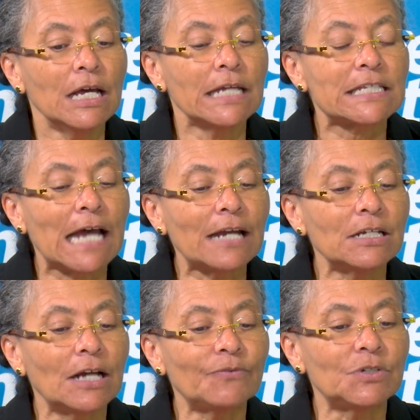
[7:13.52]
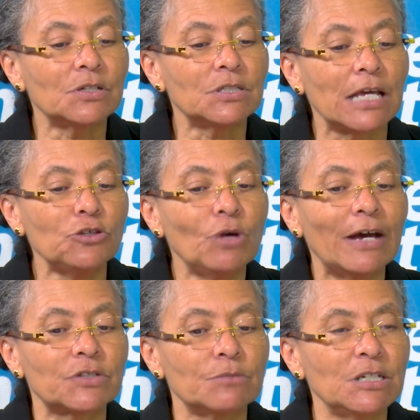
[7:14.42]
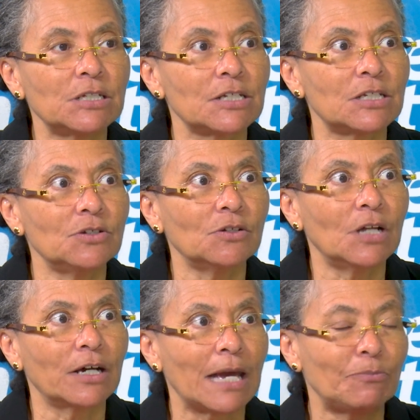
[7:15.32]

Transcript: it's not enough to say you have cement dust in your lung